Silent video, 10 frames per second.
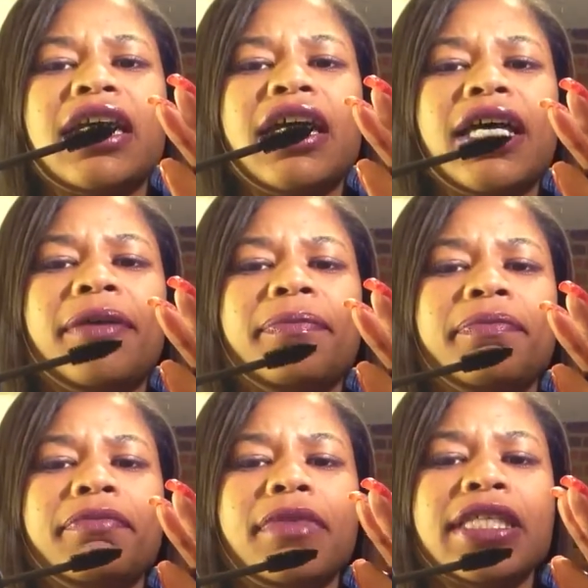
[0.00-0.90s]
um,
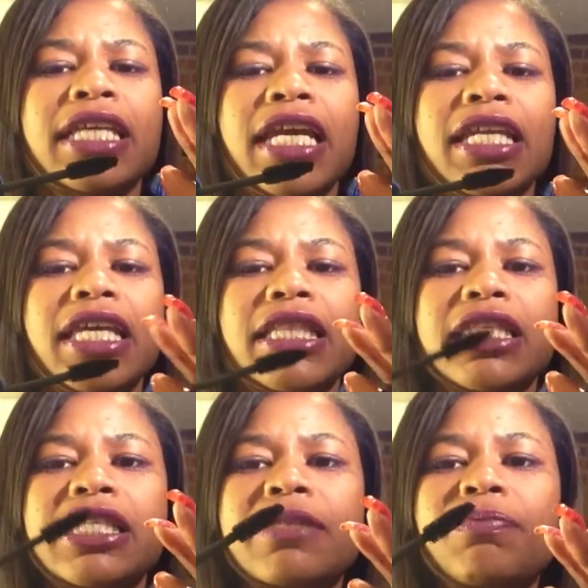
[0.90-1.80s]
it's kind of like the
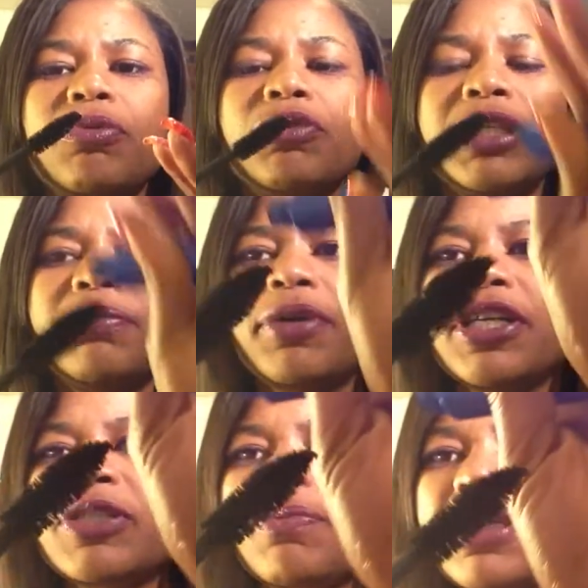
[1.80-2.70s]
spoolie
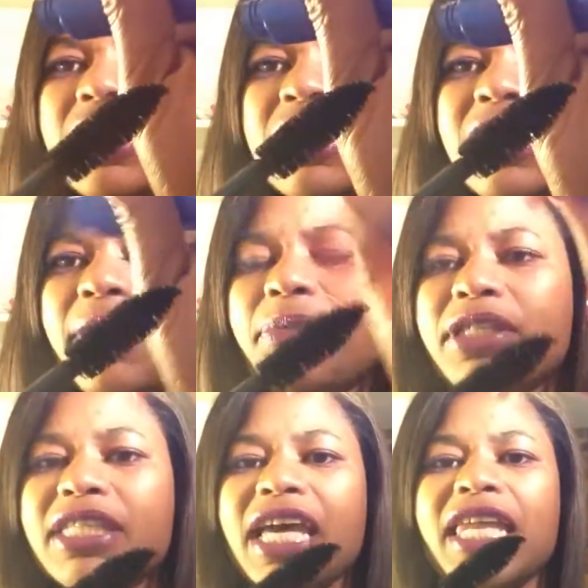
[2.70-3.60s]
brush, but except
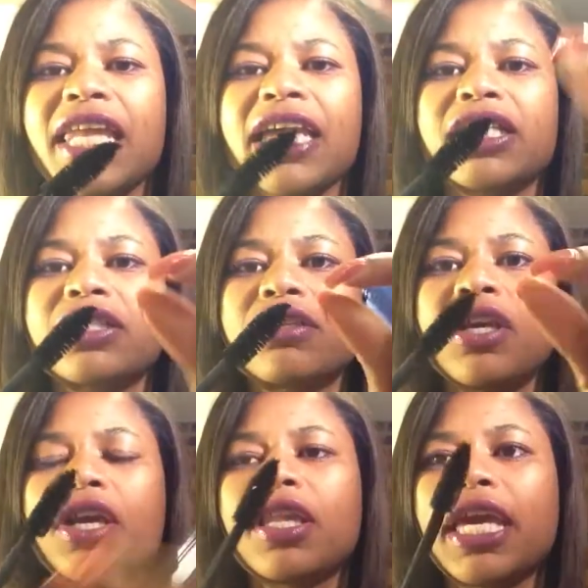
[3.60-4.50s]
it's not like
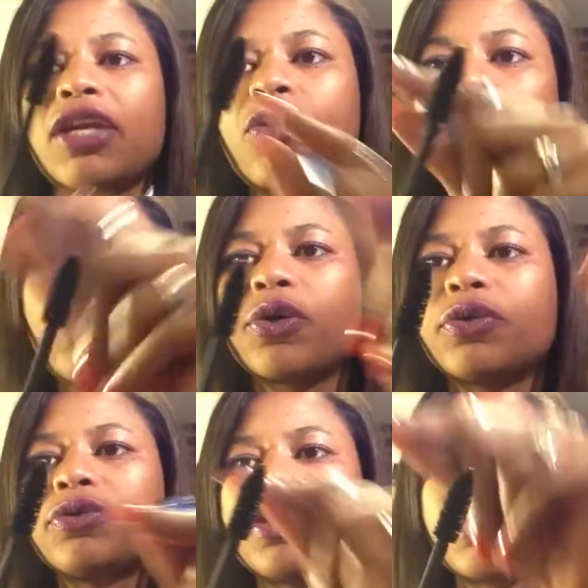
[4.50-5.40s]
like
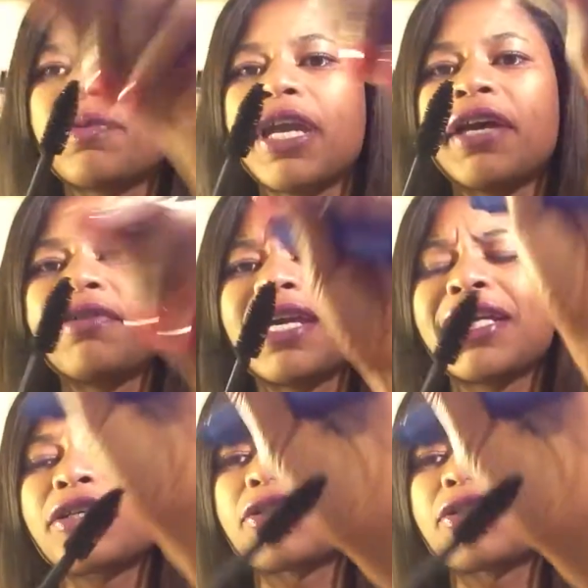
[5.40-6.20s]
coiled around like a